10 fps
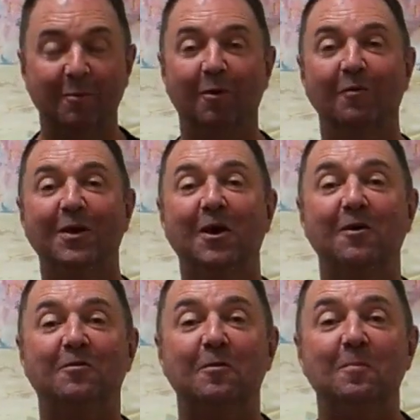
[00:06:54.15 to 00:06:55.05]
More
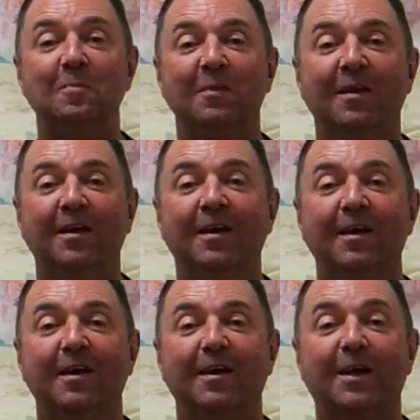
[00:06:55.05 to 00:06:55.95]
videos
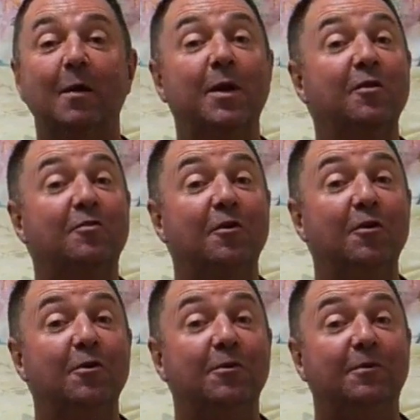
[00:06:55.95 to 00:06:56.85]
coming
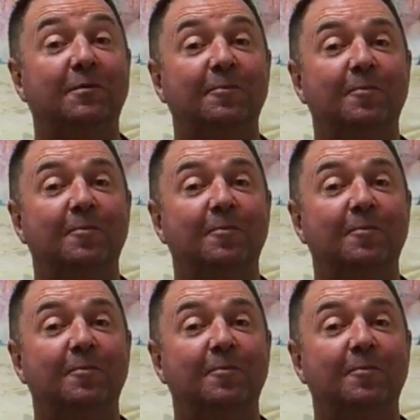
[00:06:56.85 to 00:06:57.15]
soon.